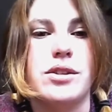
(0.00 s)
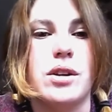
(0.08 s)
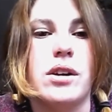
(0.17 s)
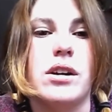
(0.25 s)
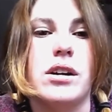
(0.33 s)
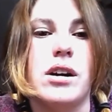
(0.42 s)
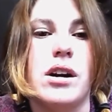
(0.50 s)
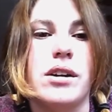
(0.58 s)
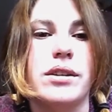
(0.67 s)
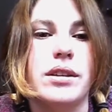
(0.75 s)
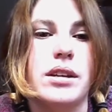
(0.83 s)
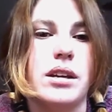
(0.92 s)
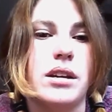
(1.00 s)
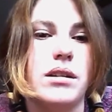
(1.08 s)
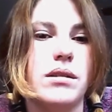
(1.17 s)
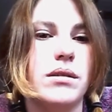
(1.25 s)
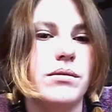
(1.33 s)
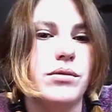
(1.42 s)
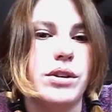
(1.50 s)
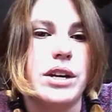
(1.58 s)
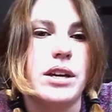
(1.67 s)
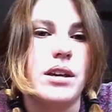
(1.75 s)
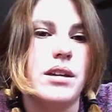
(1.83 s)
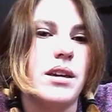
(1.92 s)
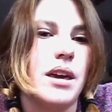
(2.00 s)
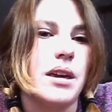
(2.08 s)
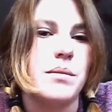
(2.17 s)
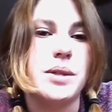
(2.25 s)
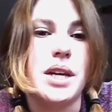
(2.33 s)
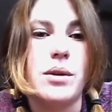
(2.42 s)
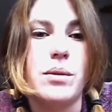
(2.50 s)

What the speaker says: are on the free campsite